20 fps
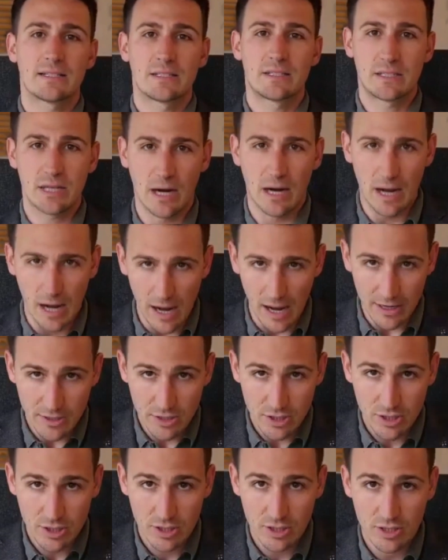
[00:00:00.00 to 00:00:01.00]

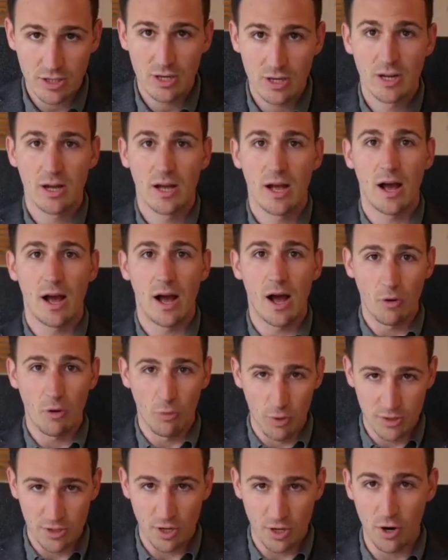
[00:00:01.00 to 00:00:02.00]
touch a
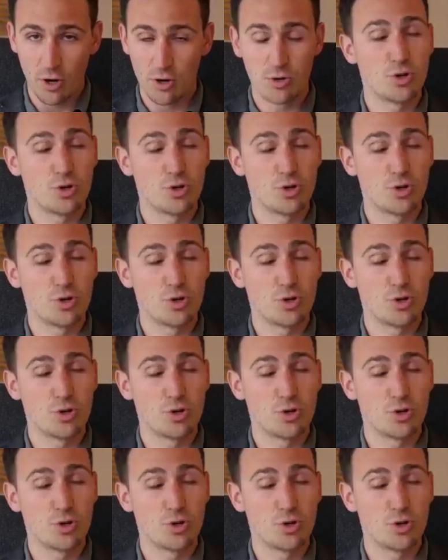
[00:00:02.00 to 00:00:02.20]
return.